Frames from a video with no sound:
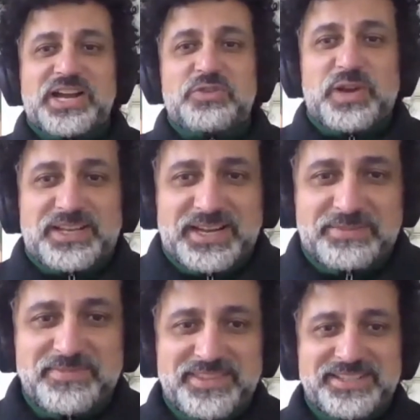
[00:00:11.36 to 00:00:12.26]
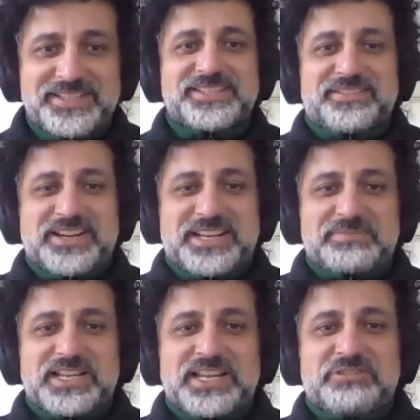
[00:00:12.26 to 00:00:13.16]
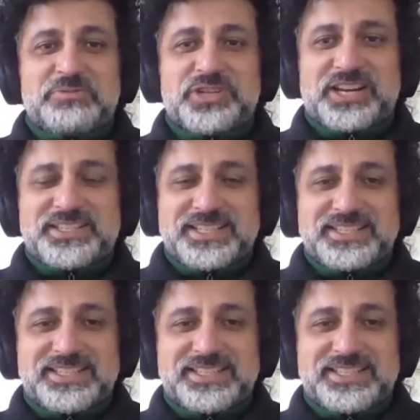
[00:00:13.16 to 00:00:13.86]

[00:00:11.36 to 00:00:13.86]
and welcome. This is Raed Abdullah from GIZ,